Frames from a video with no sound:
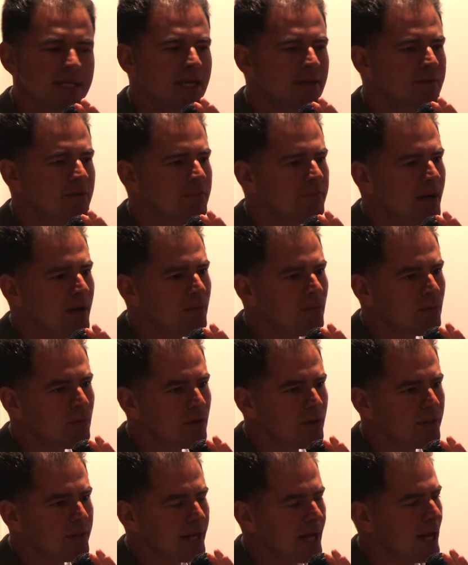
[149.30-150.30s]
give you my
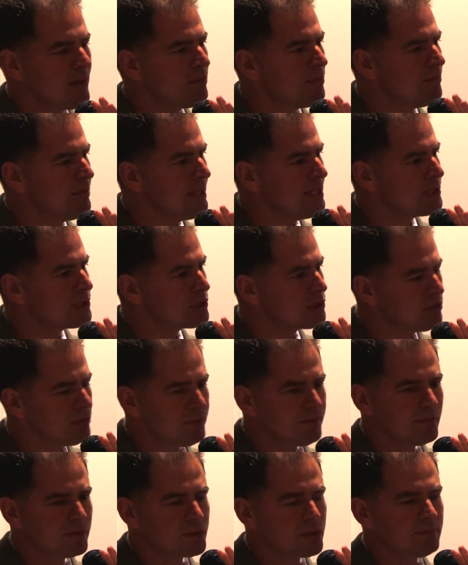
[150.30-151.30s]
word that I will be
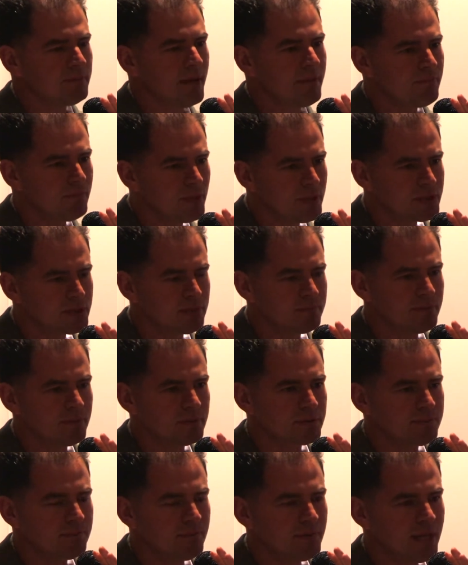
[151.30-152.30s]
truthful to my
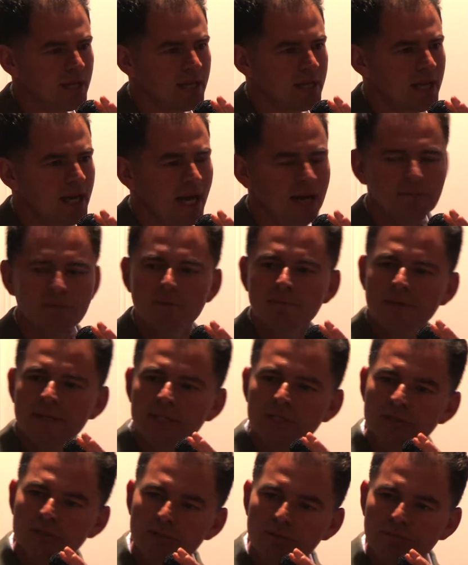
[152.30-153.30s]
principles. I will
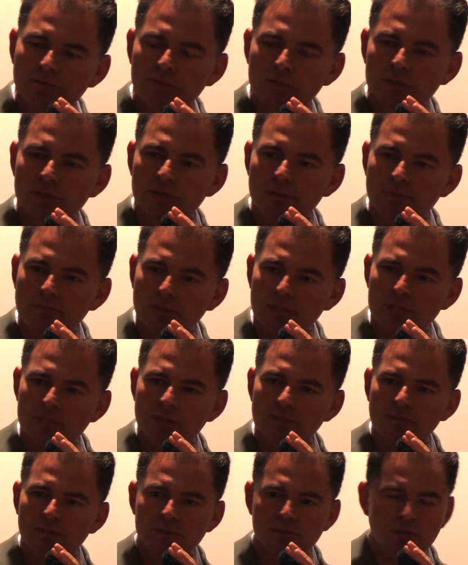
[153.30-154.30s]
be truthful to the
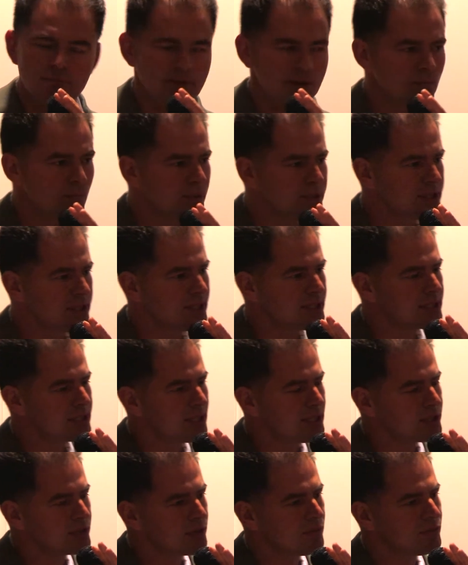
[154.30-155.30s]
principles upon which this
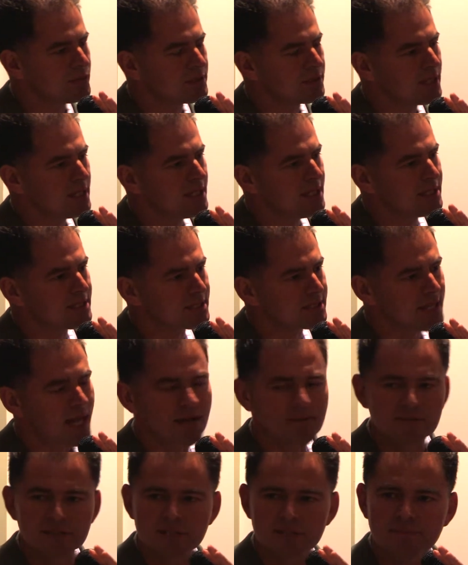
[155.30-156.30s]
country was
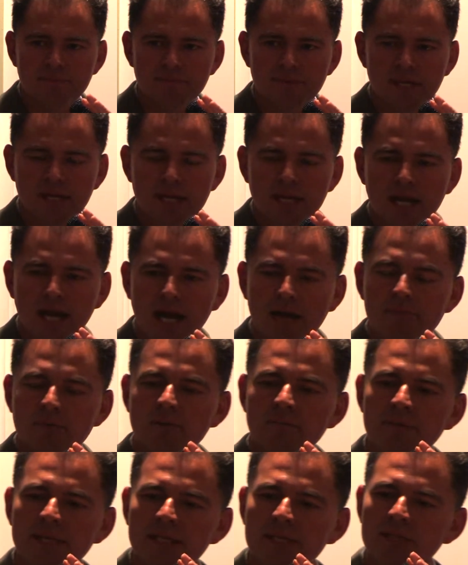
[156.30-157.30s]
established. I
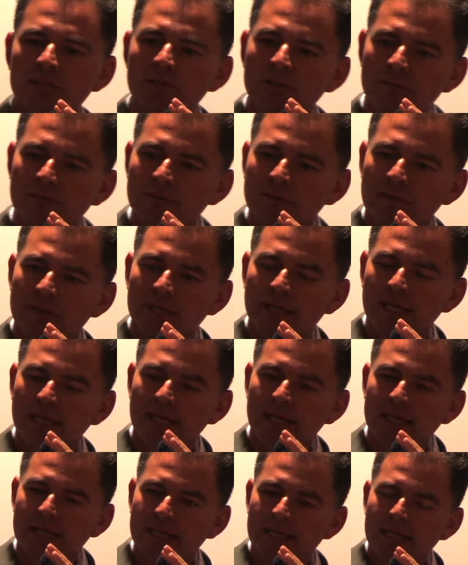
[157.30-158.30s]
will be truthful
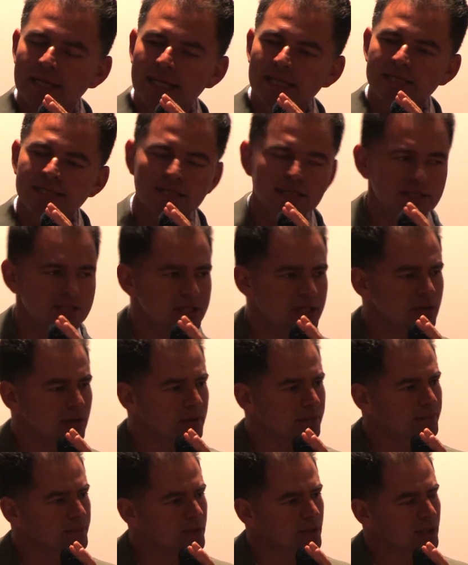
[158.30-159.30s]
and
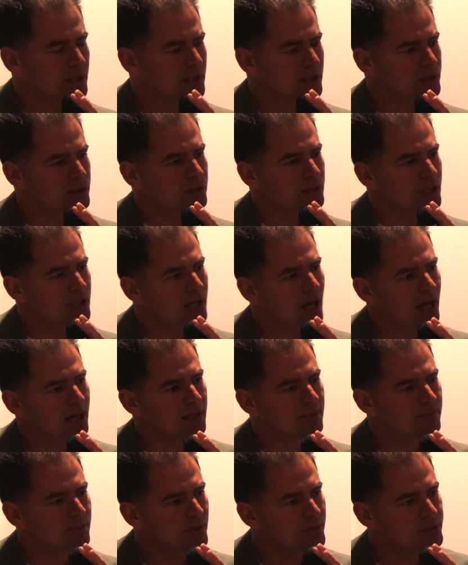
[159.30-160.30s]
sincere to the
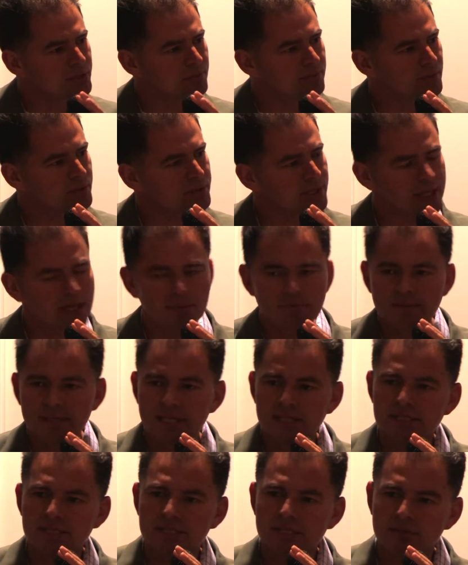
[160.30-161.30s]
godly principles that have
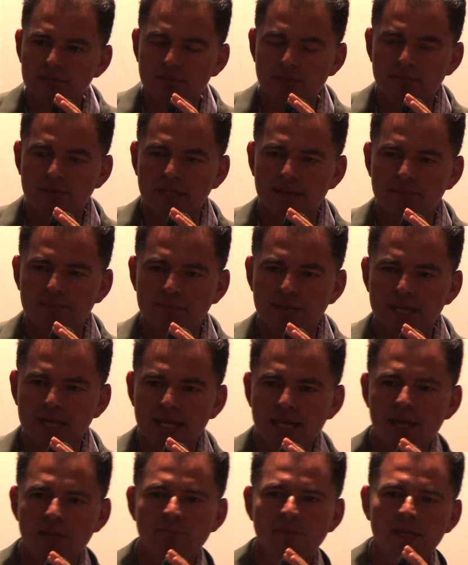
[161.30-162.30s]
been instilled in me.
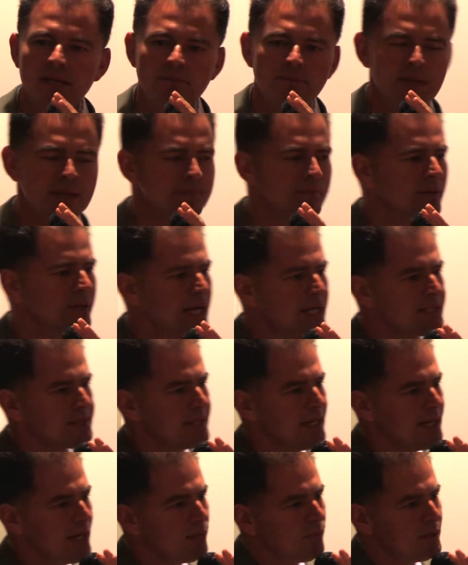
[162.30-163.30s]
And many people, last
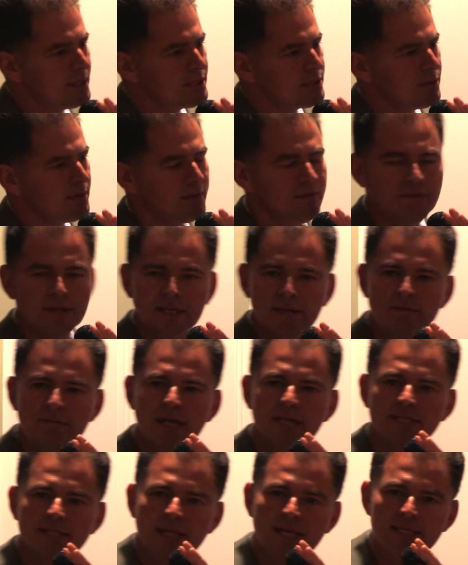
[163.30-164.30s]
night I went to an
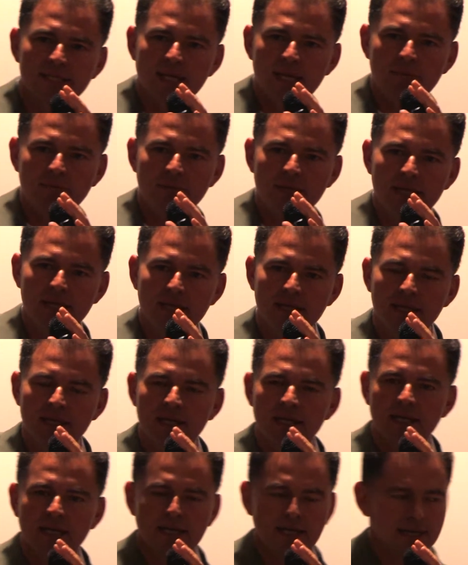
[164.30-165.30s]
event that J.P.
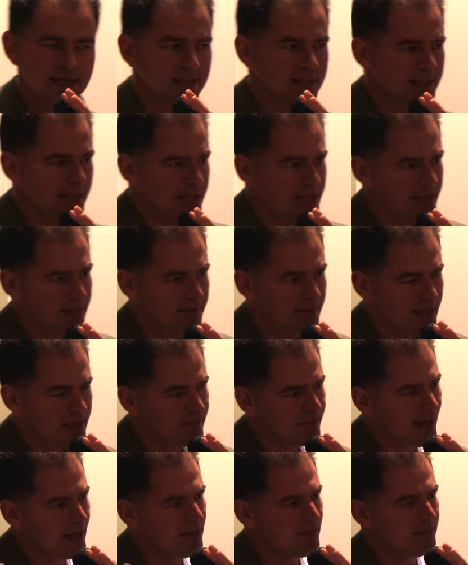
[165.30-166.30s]
Lake
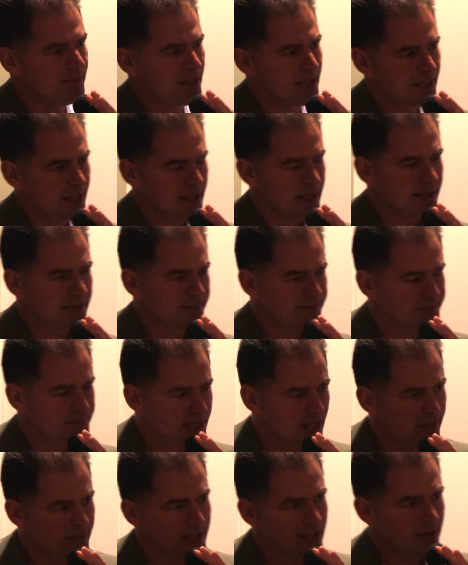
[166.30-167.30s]
invited me
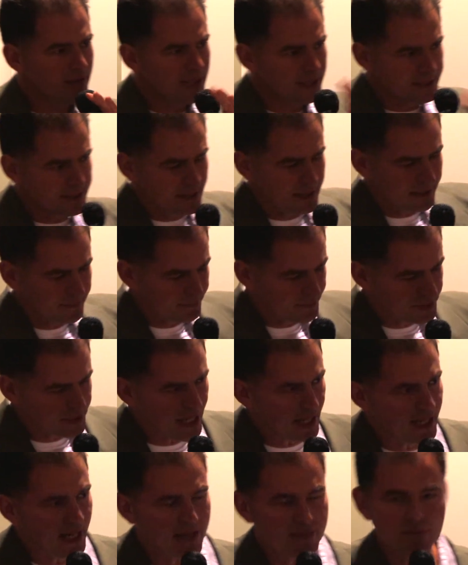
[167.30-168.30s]
down here at
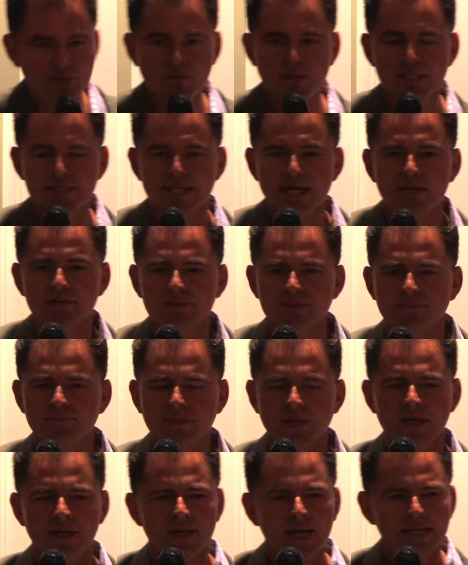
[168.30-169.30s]
Chad Hathaway's house.
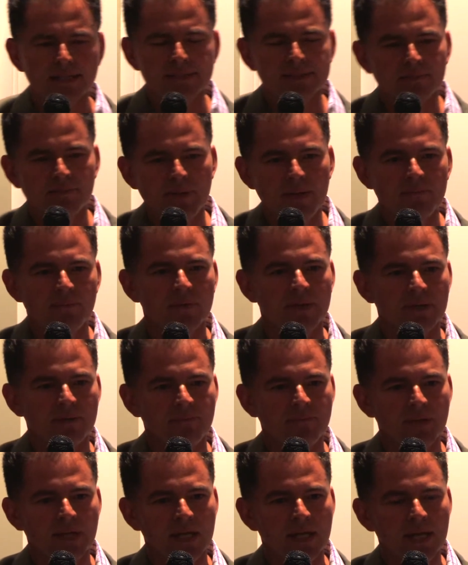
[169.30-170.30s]
Lots of people
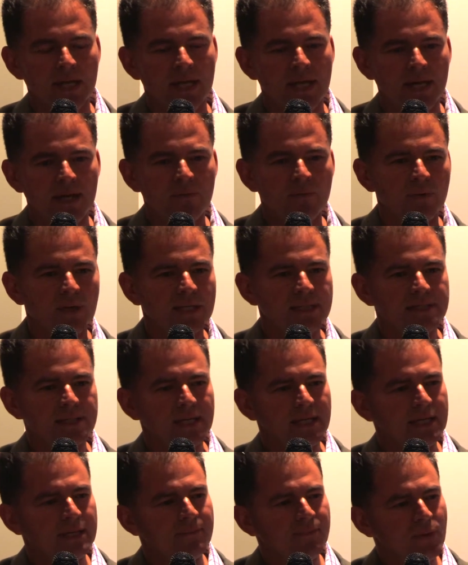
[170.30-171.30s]
there. And
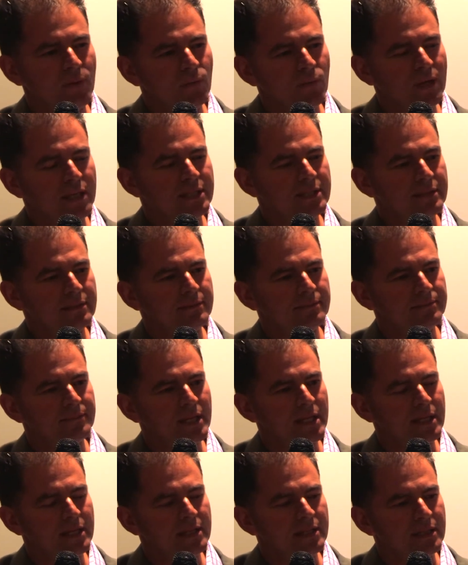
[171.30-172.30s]
one
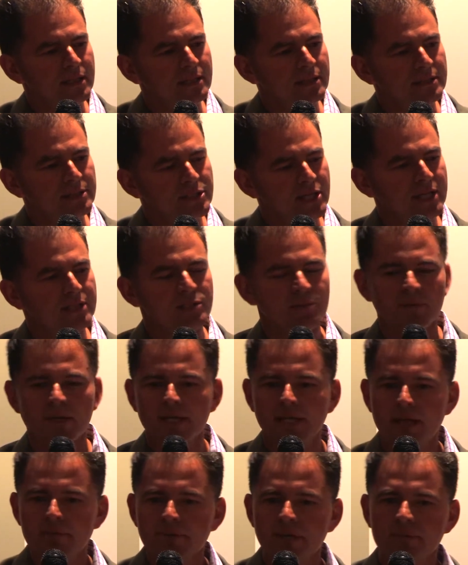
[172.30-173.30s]

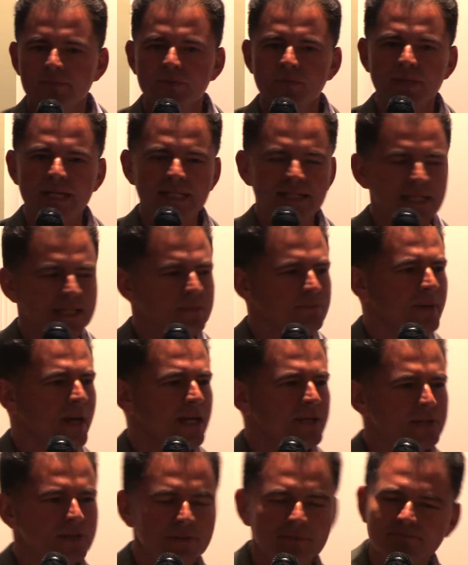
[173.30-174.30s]
gentleman came up to me and he says,
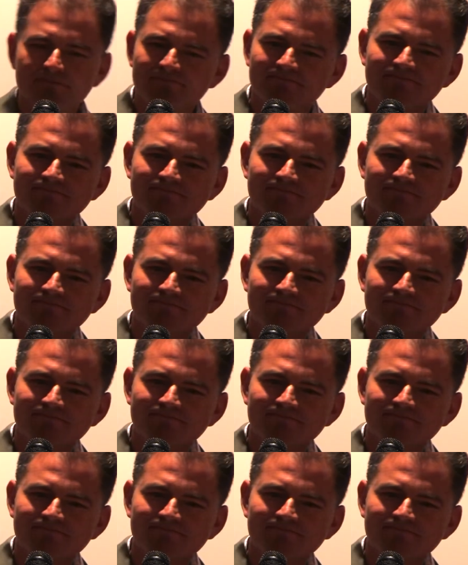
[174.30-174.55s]
Pedro,